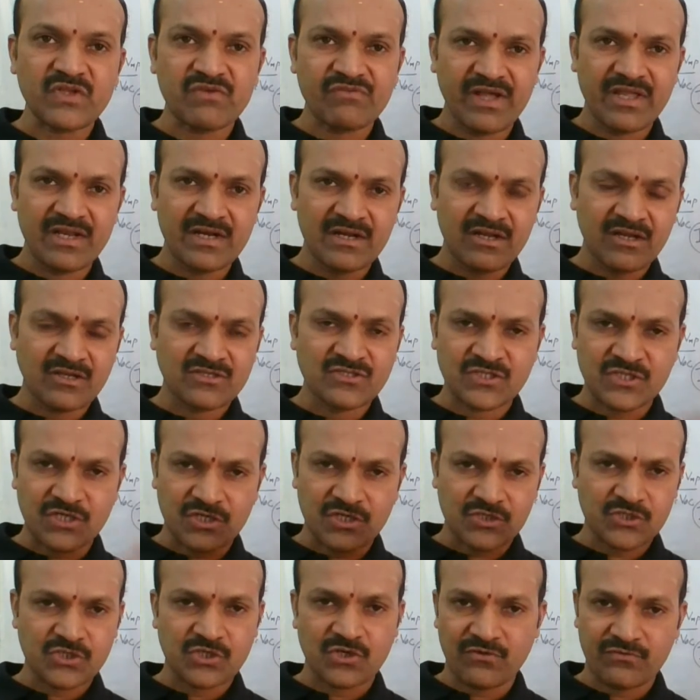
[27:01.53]
while
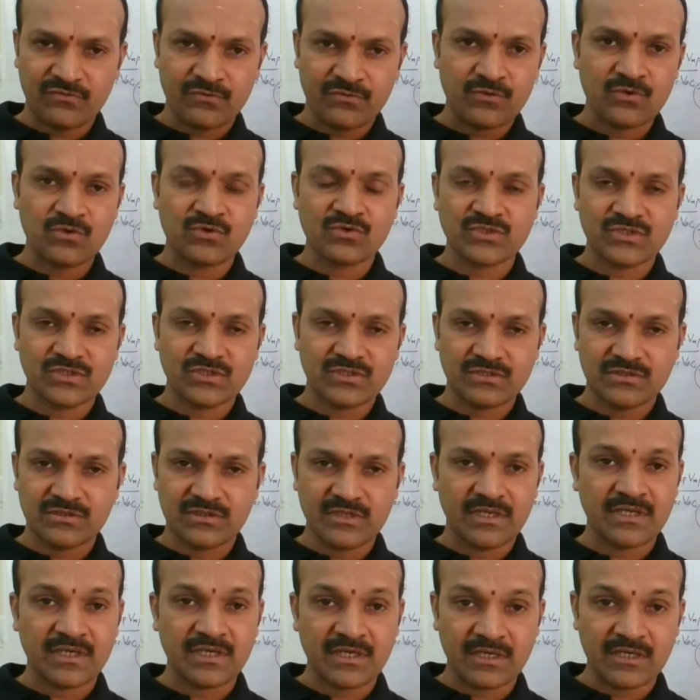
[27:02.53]
construction of roads
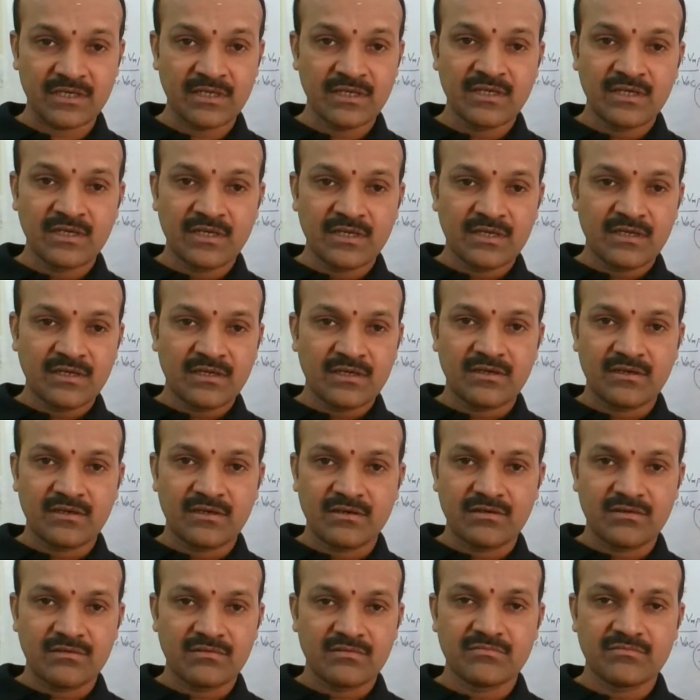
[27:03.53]
there,
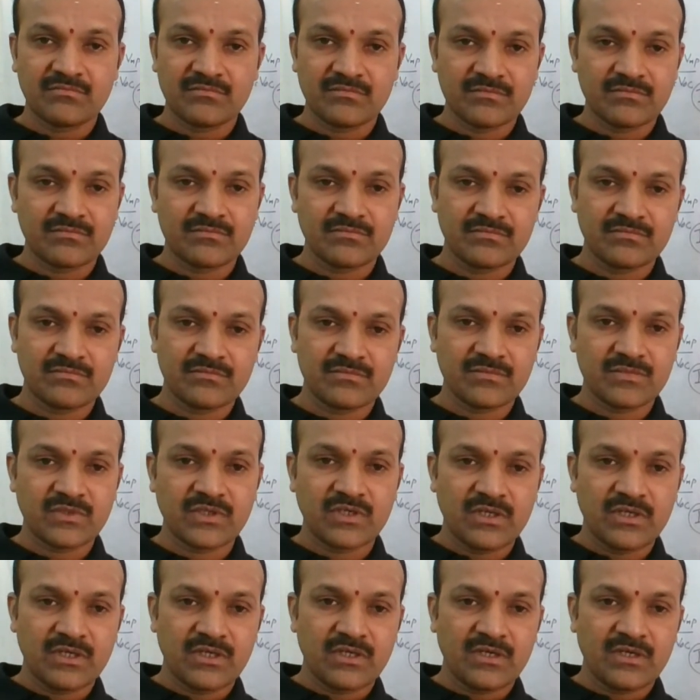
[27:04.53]
um,